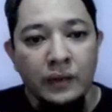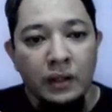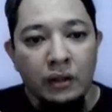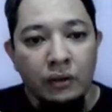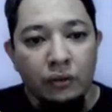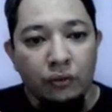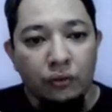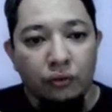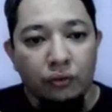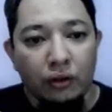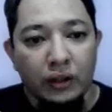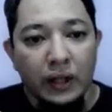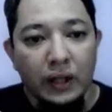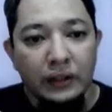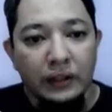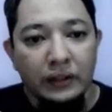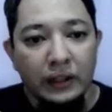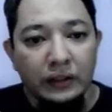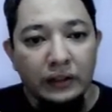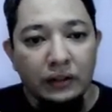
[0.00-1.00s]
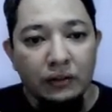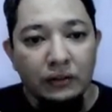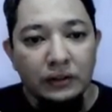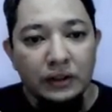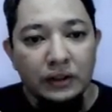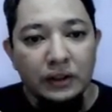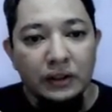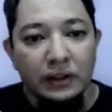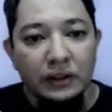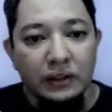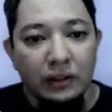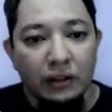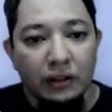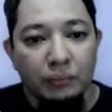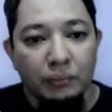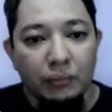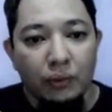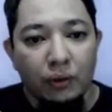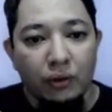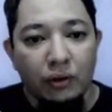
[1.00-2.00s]
Solar technology is a
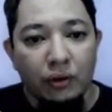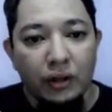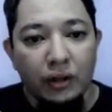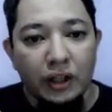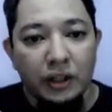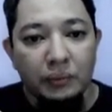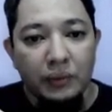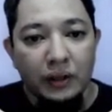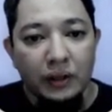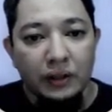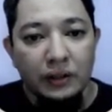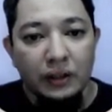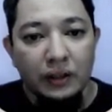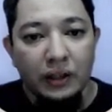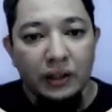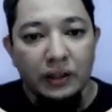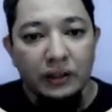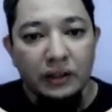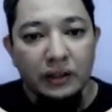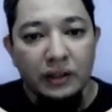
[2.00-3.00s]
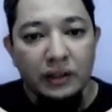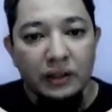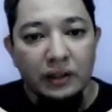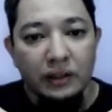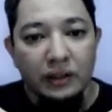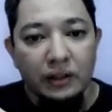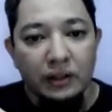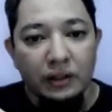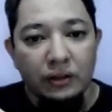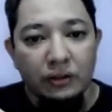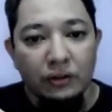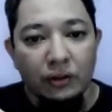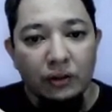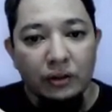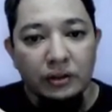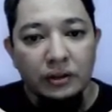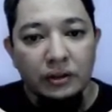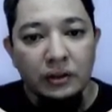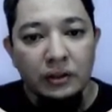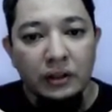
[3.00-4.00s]
more expensive electricity
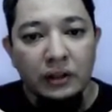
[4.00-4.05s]
source